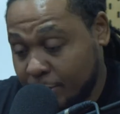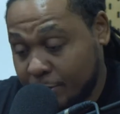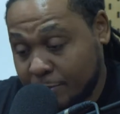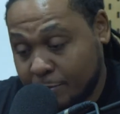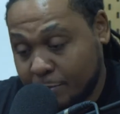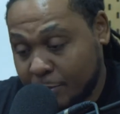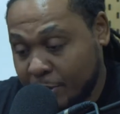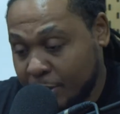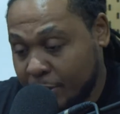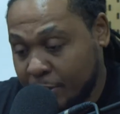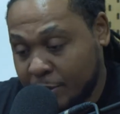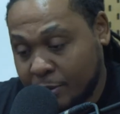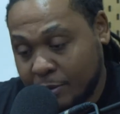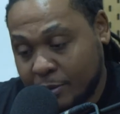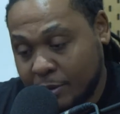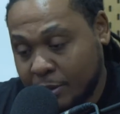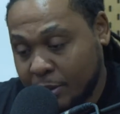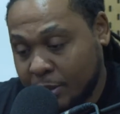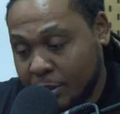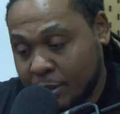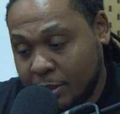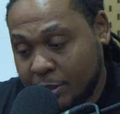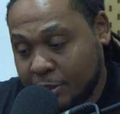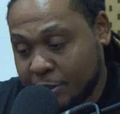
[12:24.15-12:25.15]
Man,
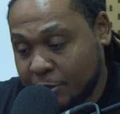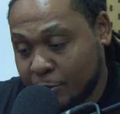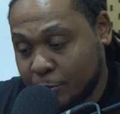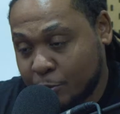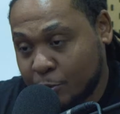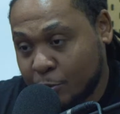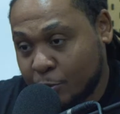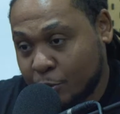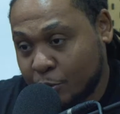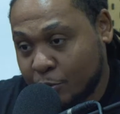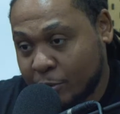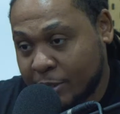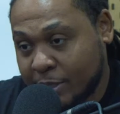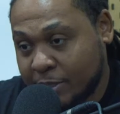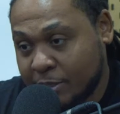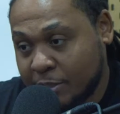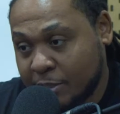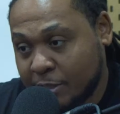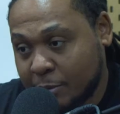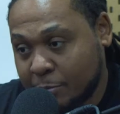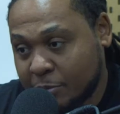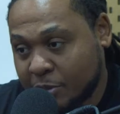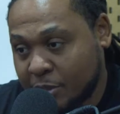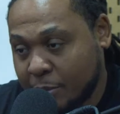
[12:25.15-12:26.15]
shit was doing crazy
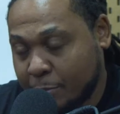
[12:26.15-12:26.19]
numbers.